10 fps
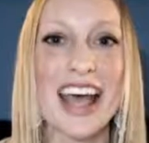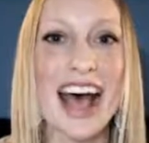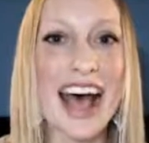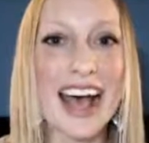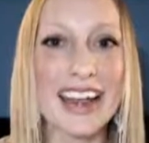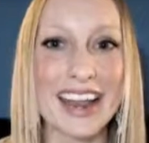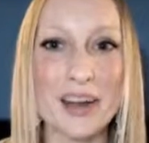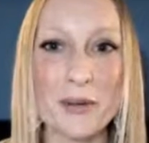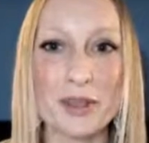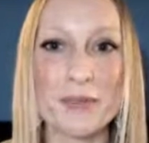on
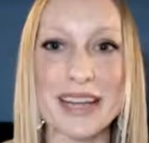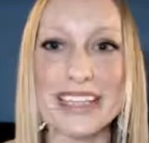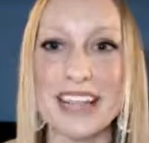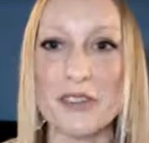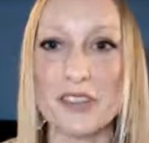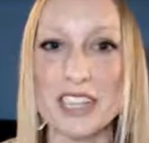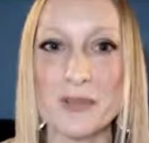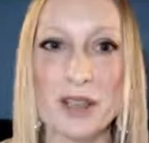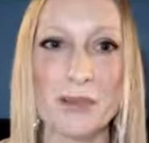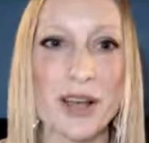air with myself,
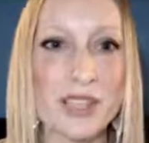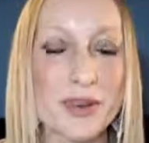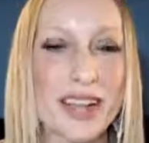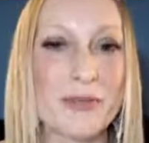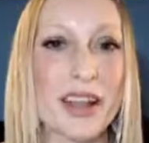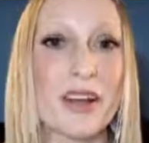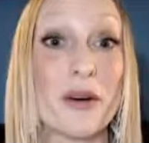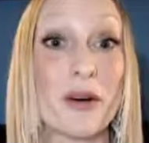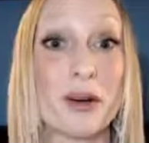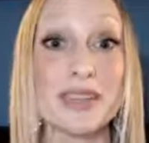Elizabeth Bostwick, and my
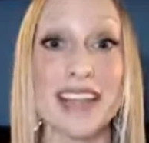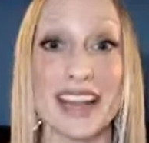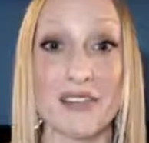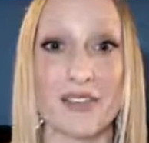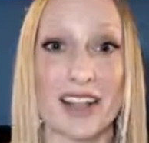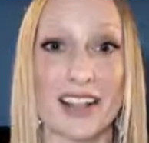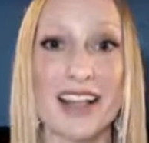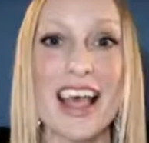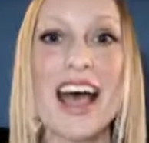co-host, Heidi Veal.